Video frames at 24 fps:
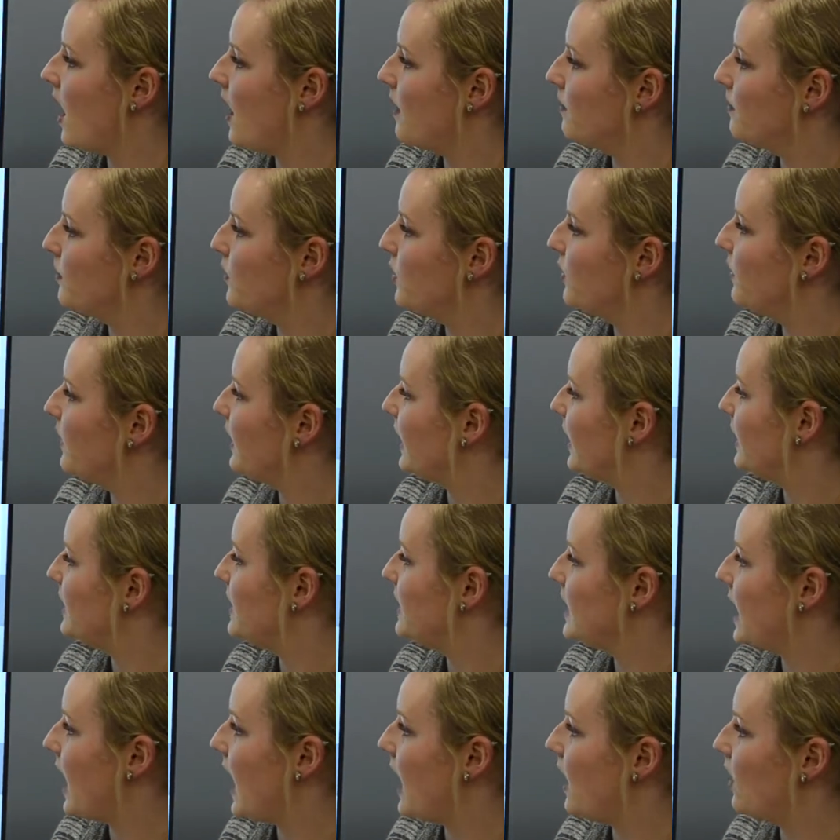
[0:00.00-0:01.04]
Moving
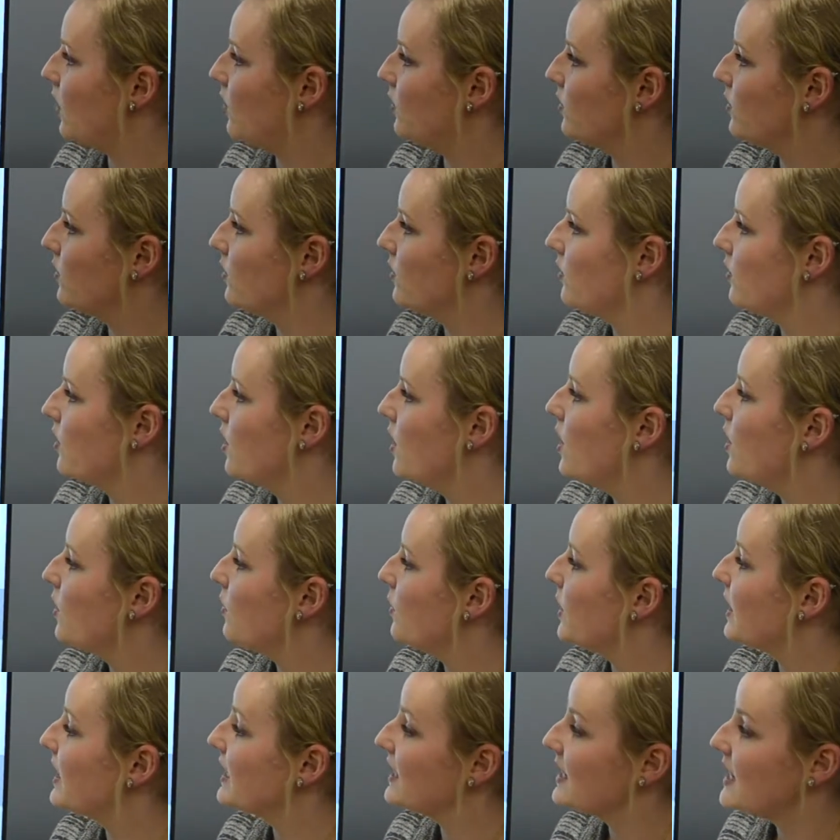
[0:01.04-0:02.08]
down,
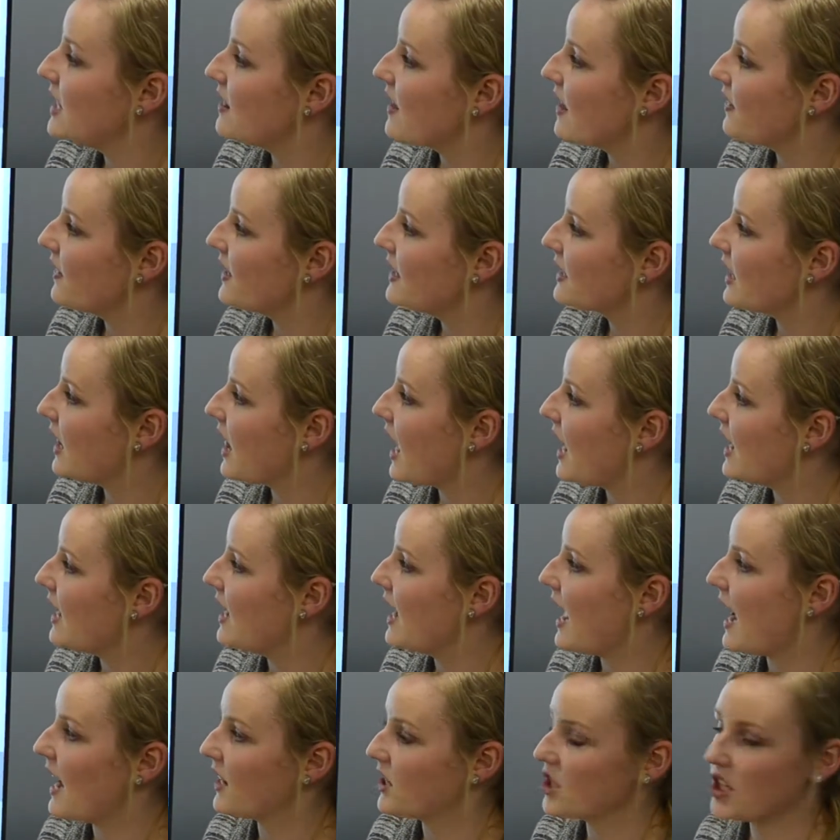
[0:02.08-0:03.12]
we can see that this
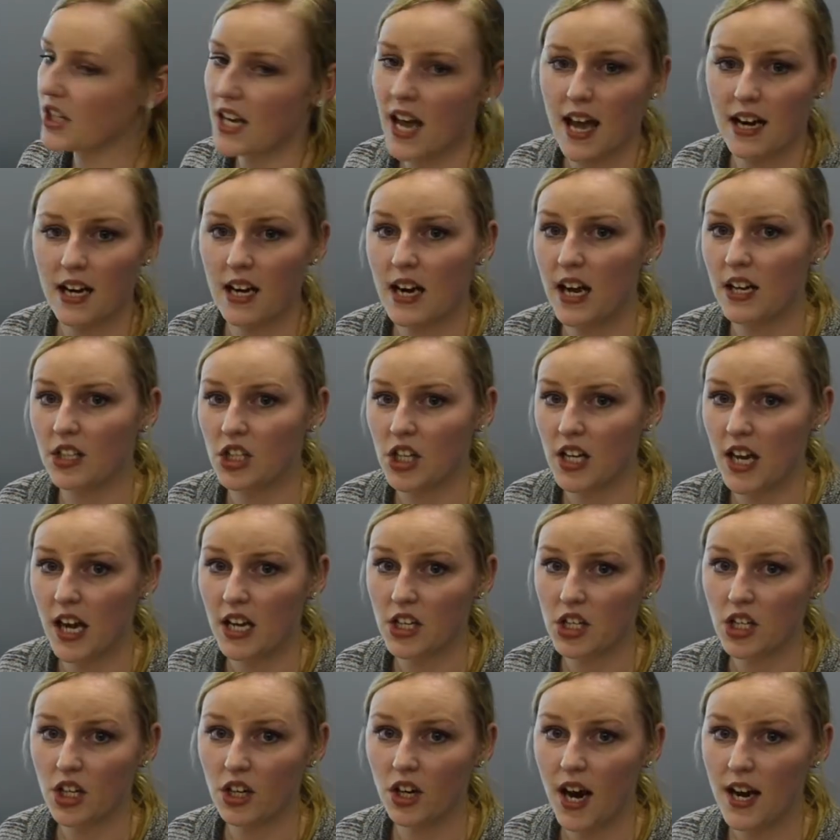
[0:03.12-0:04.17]
client actually had an
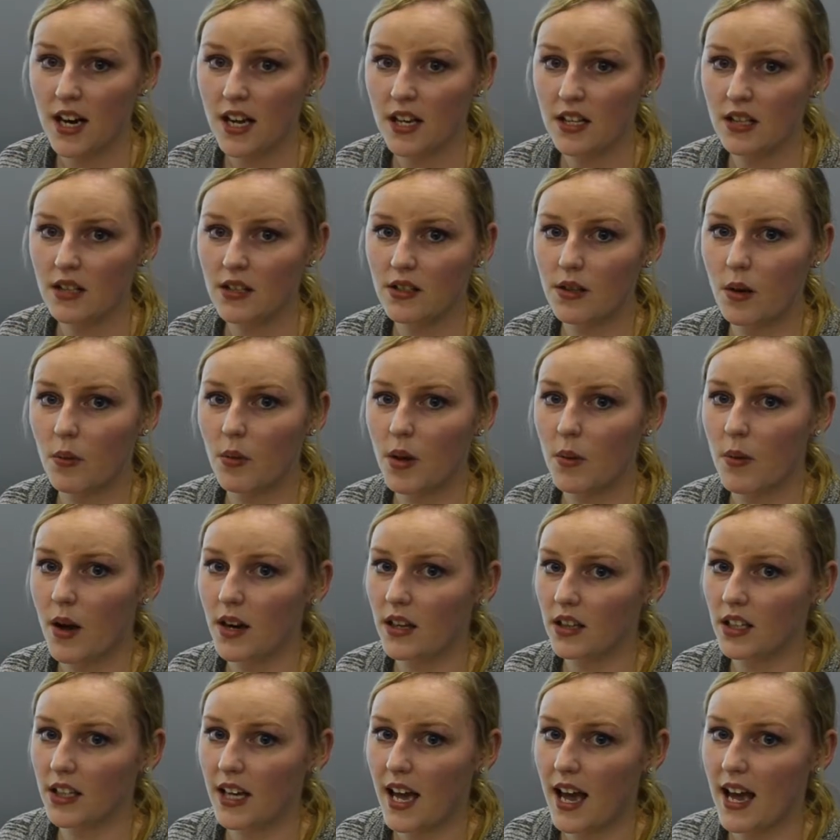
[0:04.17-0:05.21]
education credit, so we want
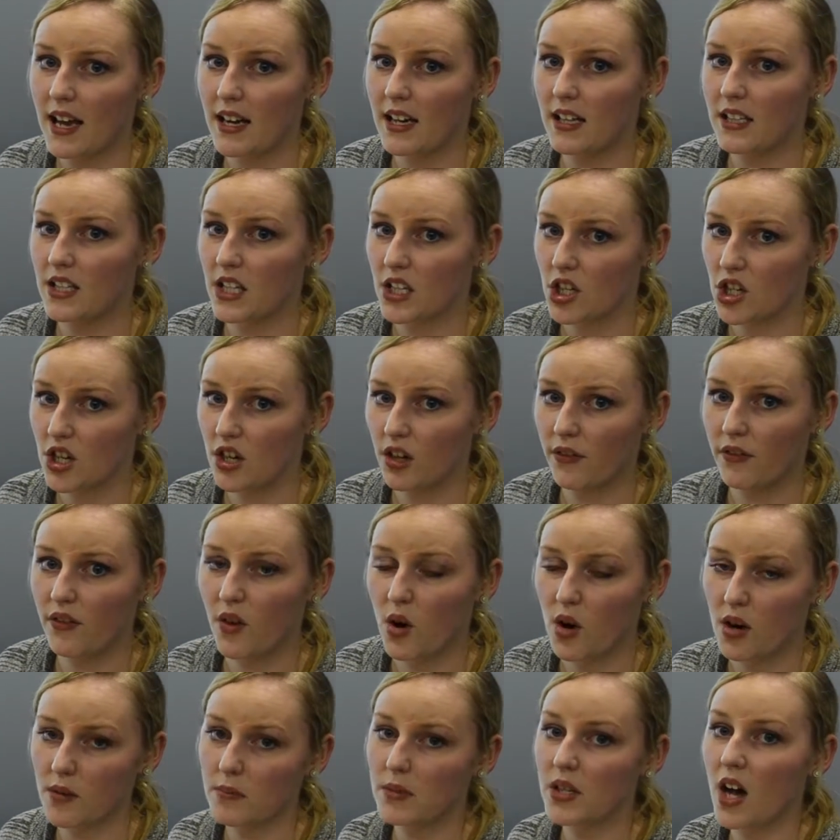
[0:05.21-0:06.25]
to look at additional
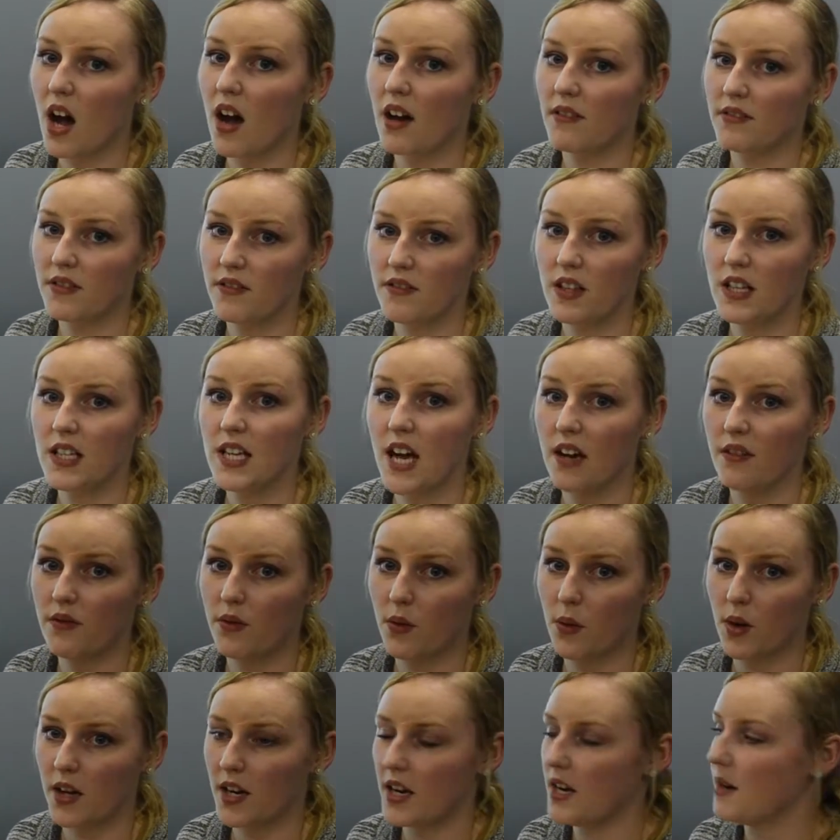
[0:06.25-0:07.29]
forms off of the
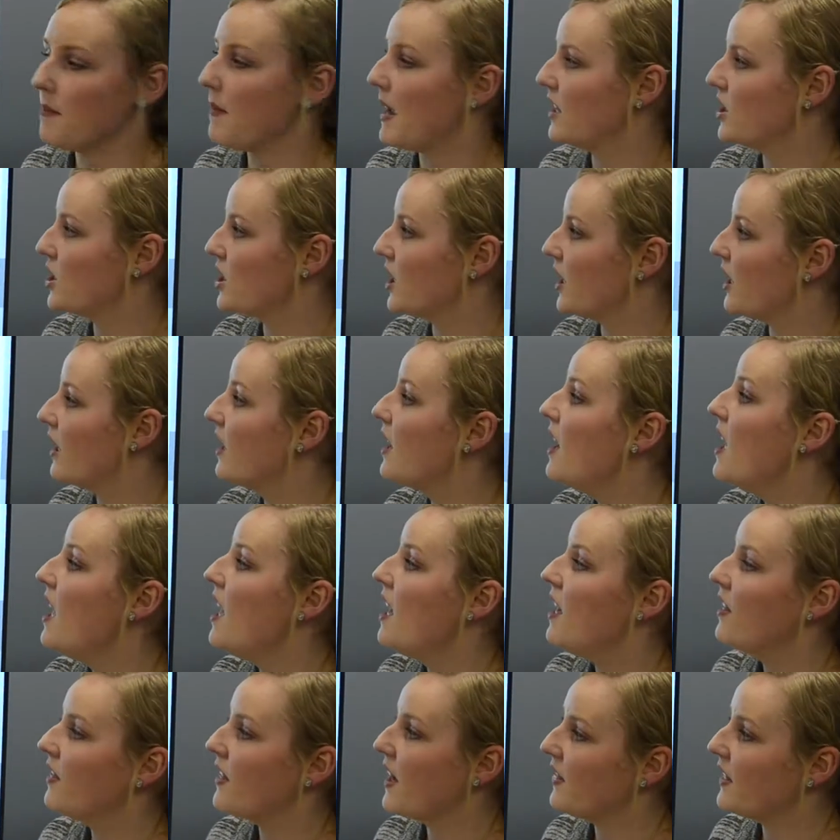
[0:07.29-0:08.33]
1040 to make sure
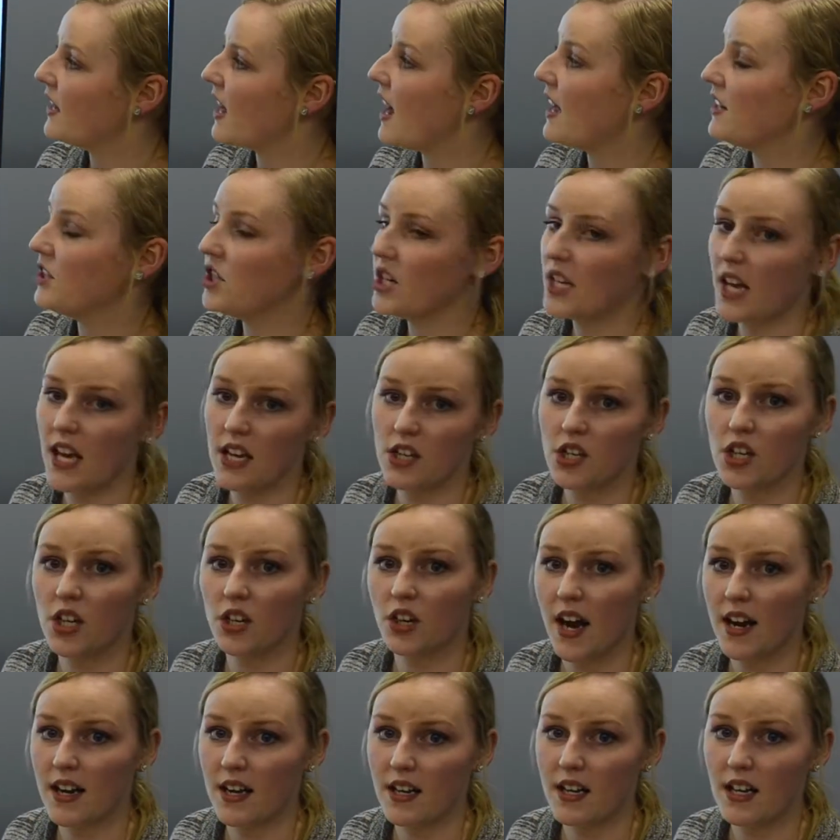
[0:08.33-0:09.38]
that the education
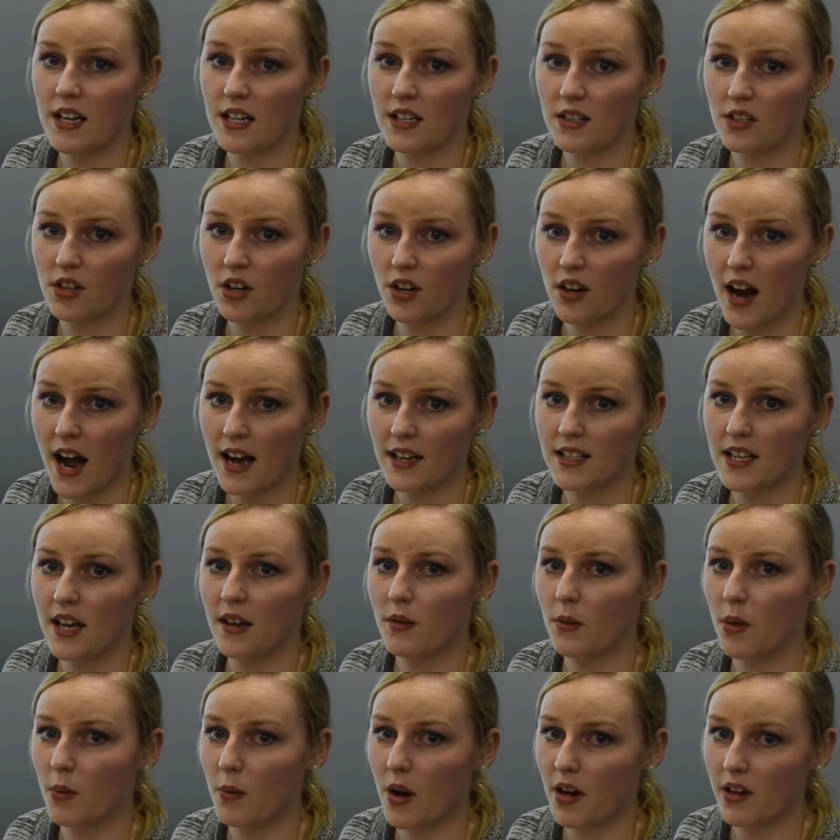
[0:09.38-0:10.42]
credit is correct,
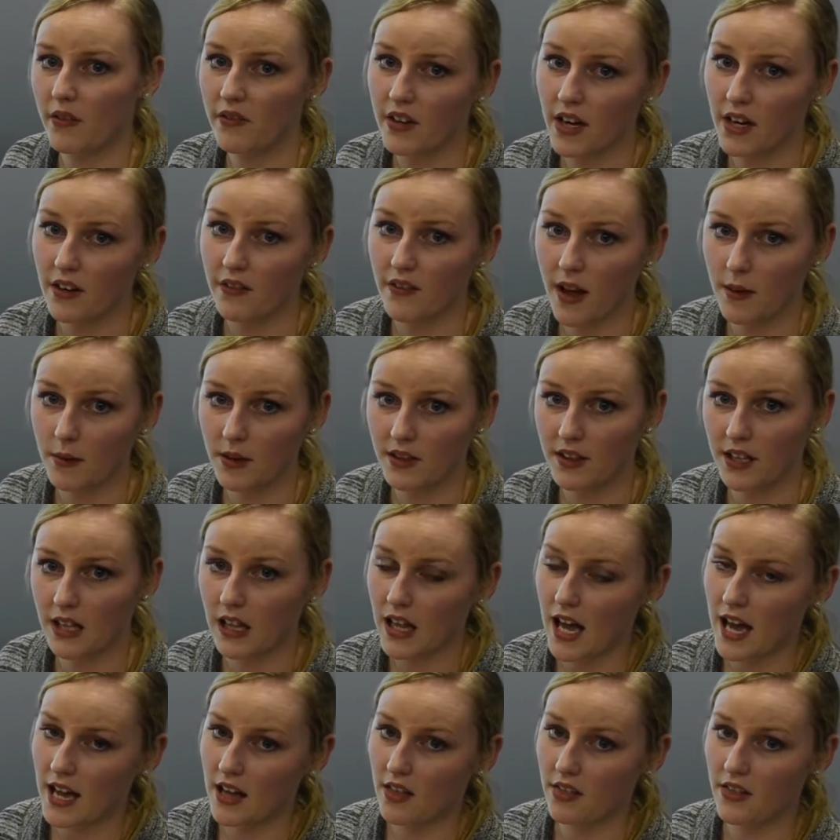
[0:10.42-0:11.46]
and we want to verify with the
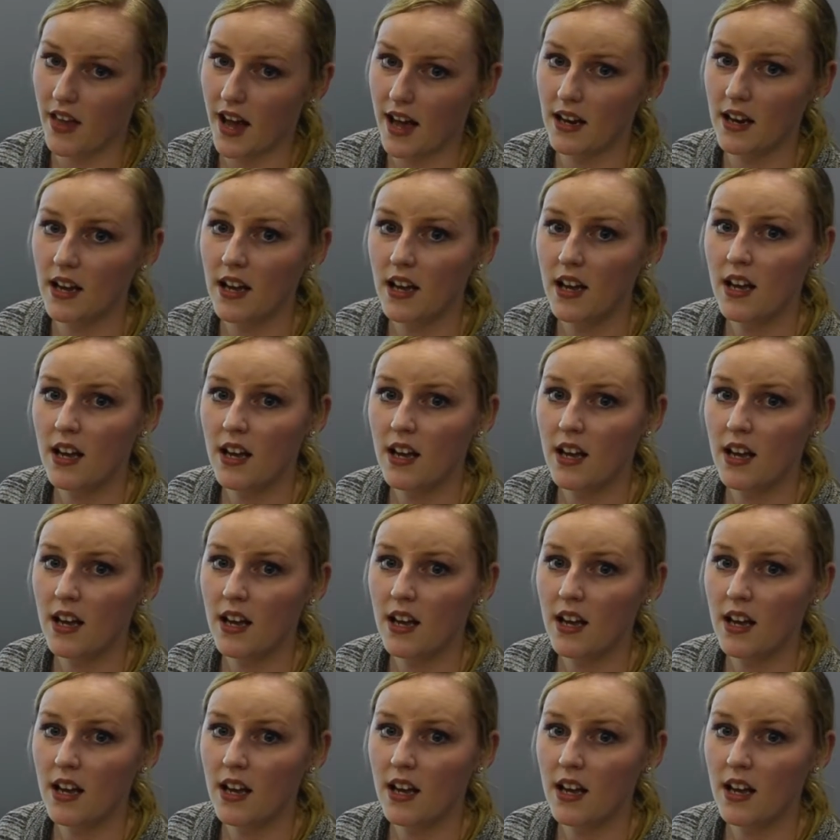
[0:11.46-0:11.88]
client that